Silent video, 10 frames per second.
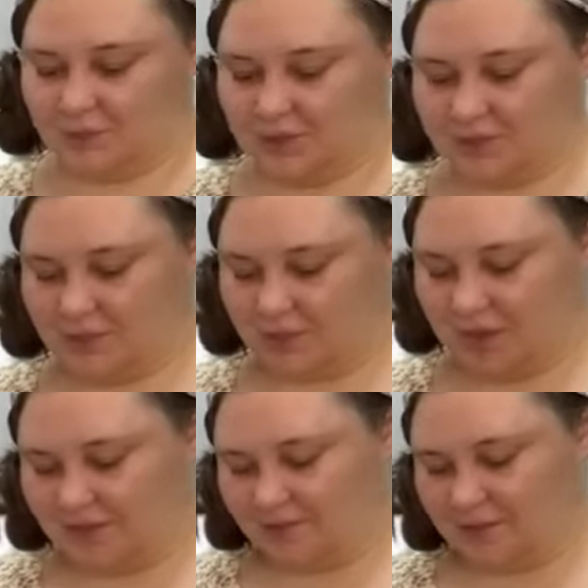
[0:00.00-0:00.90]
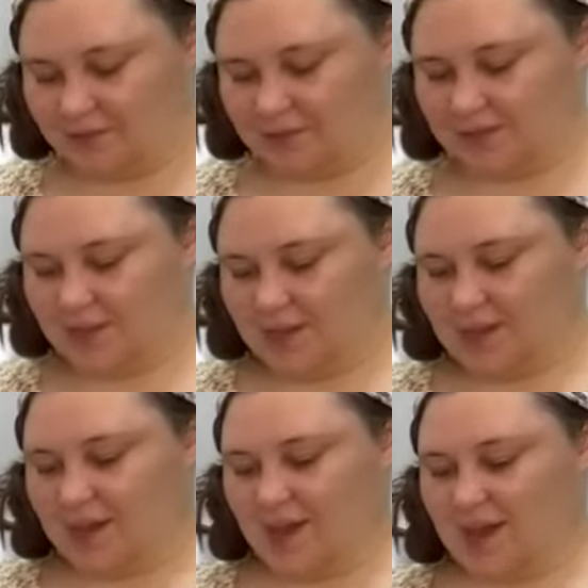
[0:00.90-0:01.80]
we used to have this
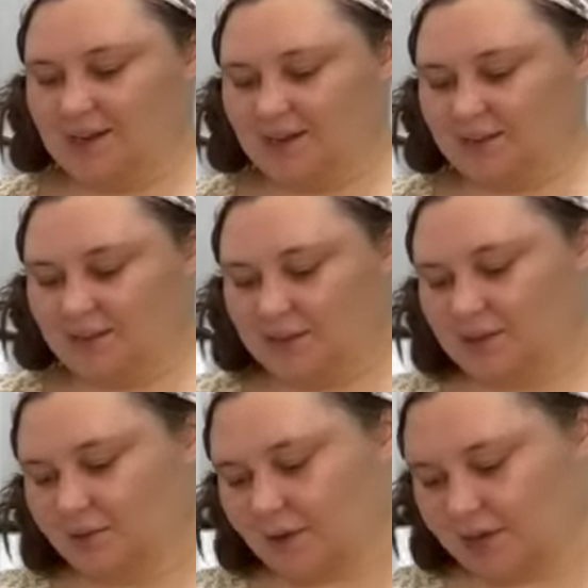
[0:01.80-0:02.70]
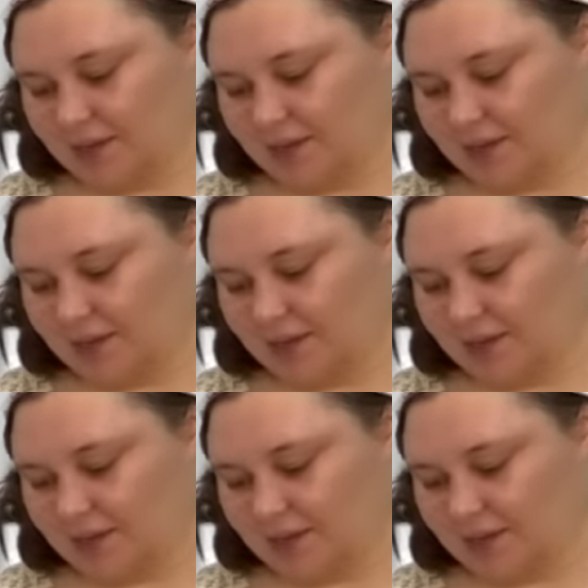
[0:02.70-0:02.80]
handheld thing where it